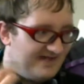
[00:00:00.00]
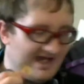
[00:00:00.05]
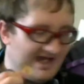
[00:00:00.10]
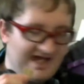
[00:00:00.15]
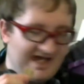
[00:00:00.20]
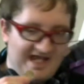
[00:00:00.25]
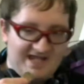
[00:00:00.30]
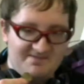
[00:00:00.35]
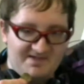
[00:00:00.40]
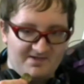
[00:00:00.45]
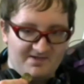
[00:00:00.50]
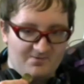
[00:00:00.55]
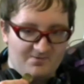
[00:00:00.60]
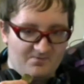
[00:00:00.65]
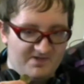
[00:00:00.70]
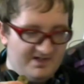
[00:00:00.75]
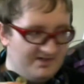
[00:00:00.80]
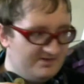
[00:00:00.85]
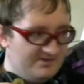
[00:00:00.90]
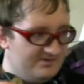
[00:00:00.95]
Anime are
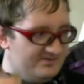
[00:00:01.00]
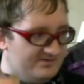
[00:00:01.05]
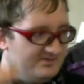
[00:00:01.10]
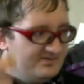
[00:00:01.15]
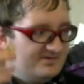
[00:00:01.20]
weird.